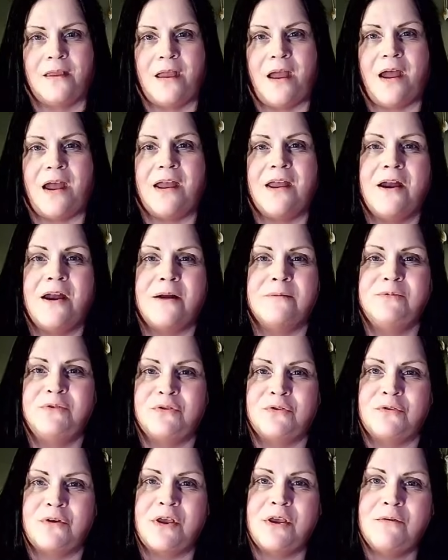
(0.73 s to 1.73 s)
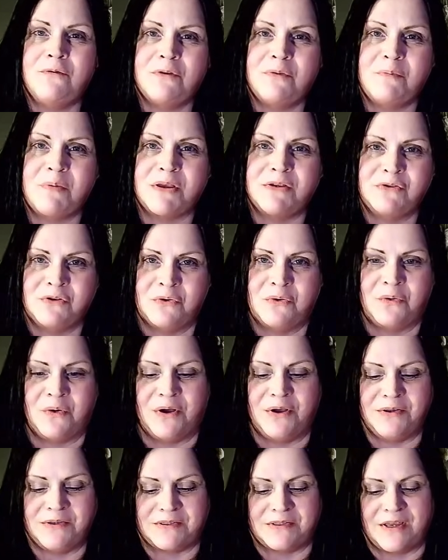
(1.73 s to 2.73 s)
Hi, I'm Trudi with B Tru
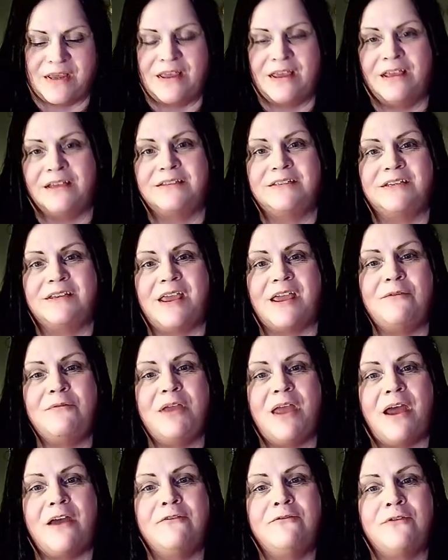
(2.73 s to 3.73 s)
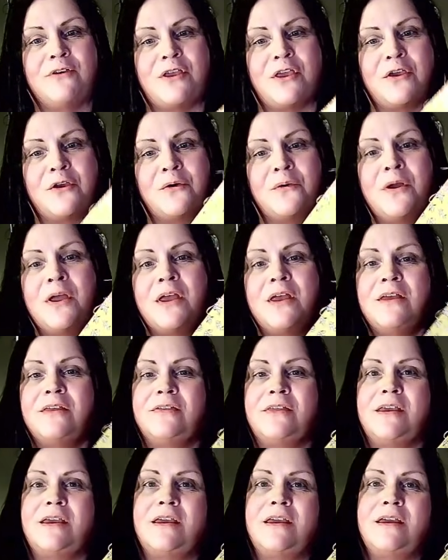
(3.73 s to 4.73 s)
Quilts, and today we have for you
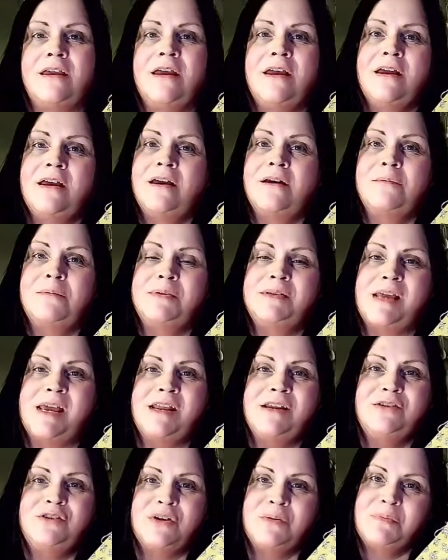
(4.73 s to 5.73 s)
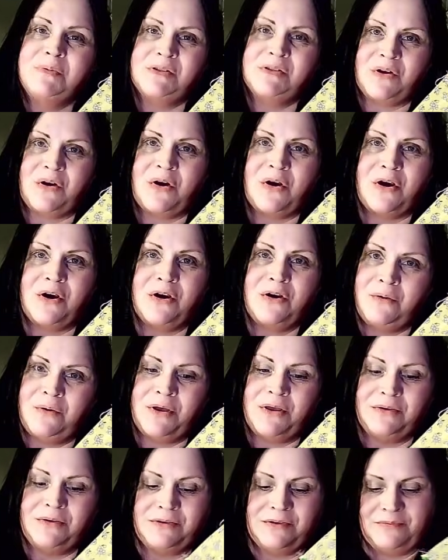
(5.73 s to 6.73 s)
the Potato Chip Star
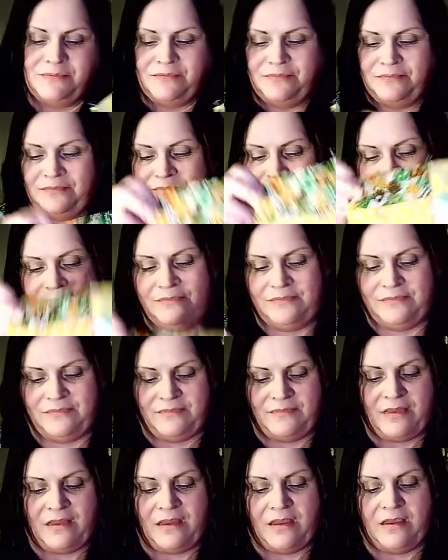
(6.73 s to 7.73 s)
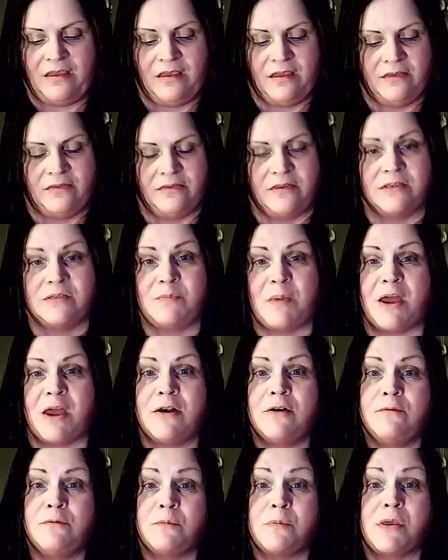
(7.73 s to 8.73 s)
Quilt. This
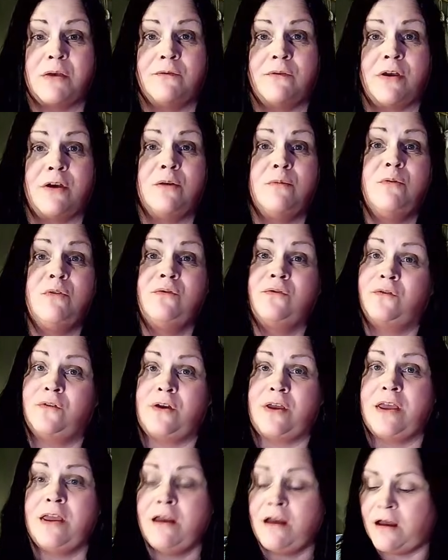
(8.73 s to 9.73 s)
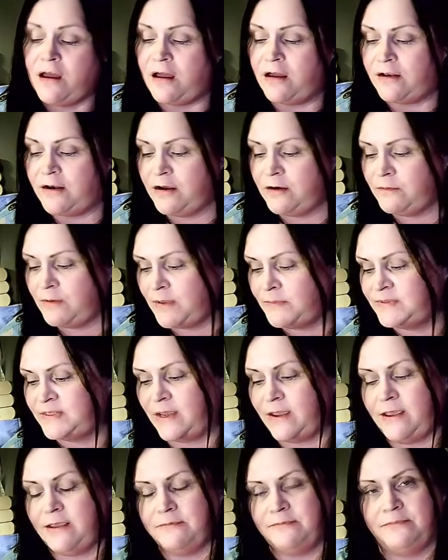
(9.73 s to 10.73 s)
pattern will be available free on our
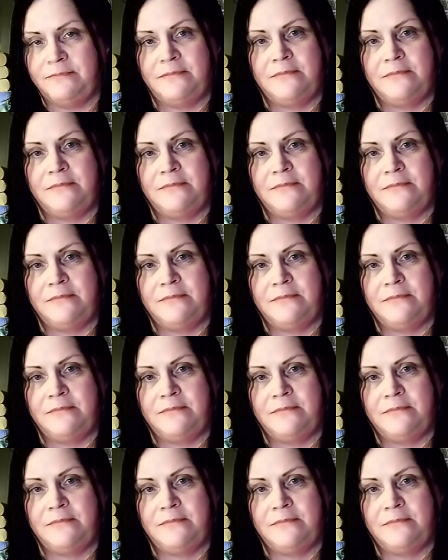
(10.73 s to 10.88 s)
website.